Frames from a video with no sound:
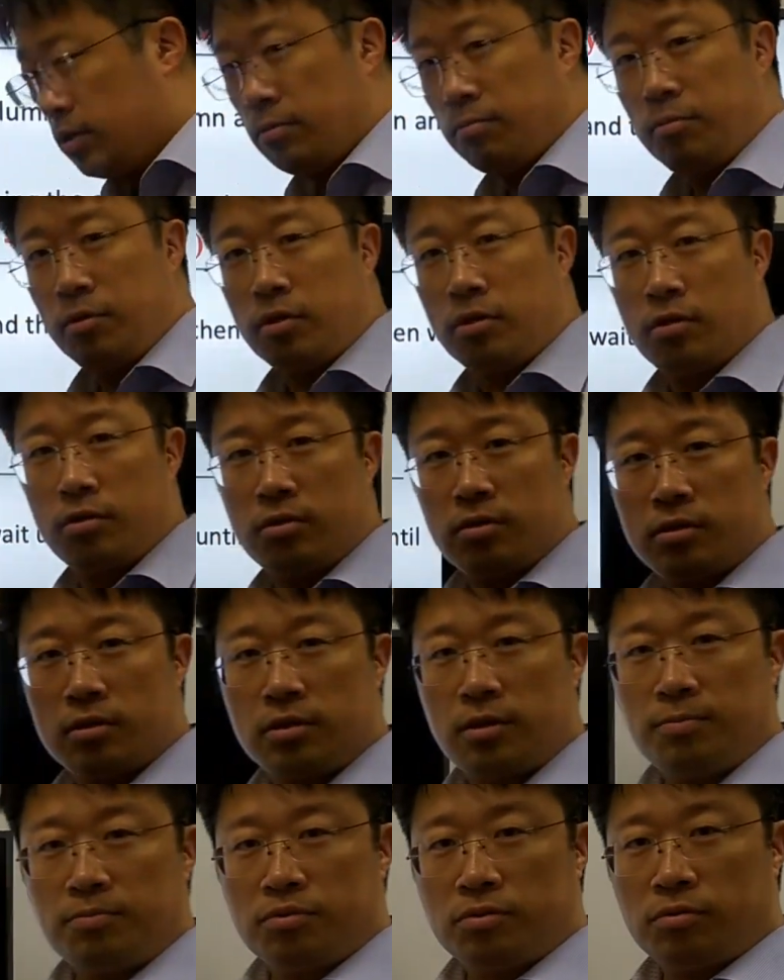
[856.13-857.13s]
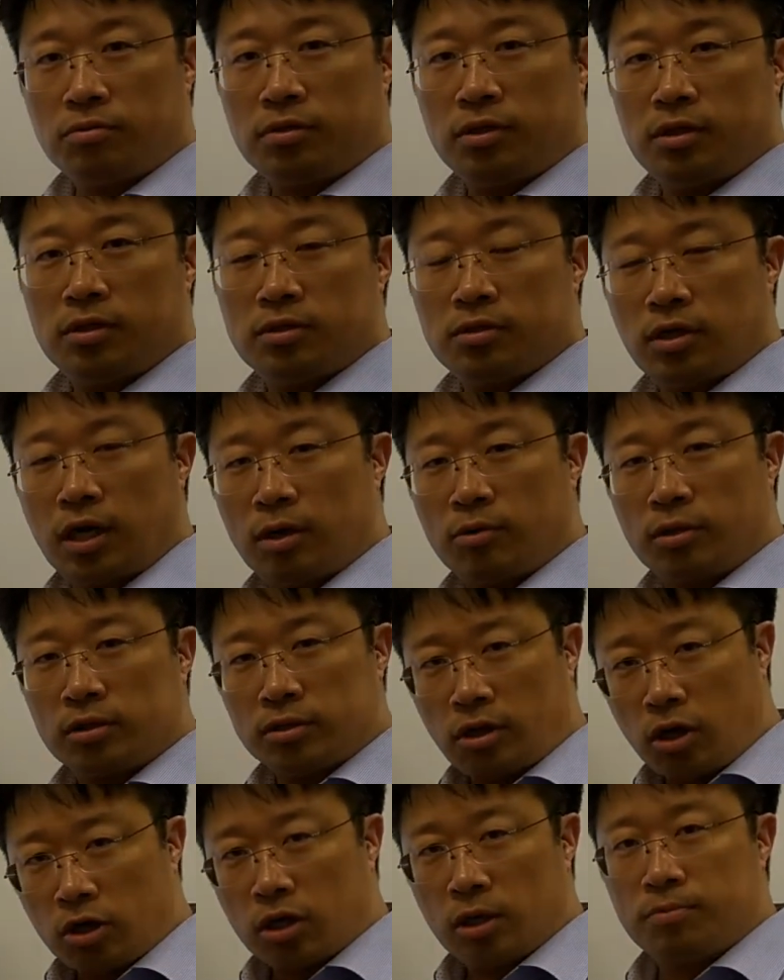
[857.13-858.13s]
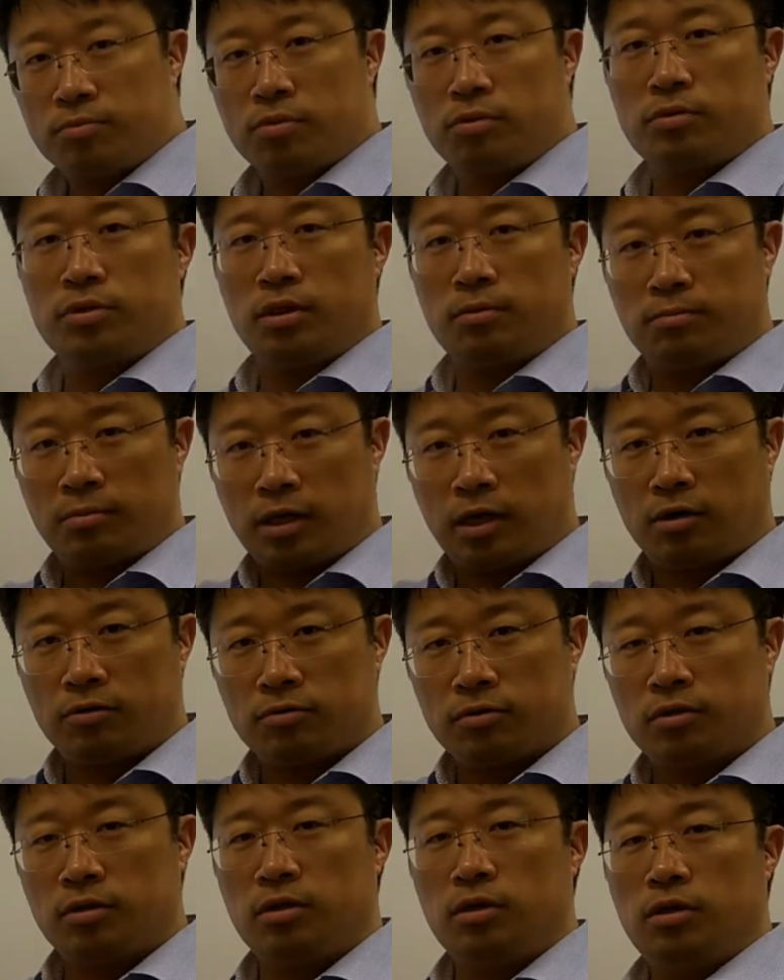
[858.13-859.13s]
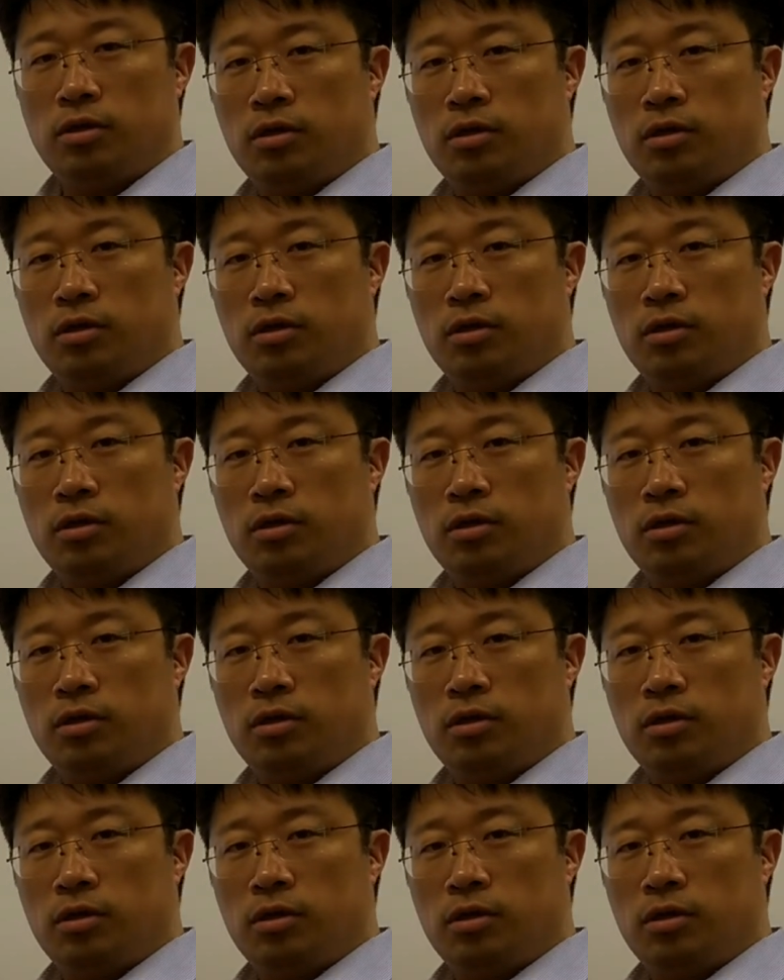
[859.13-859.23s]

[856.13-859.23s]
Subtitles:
because the proteins, our target protein bound,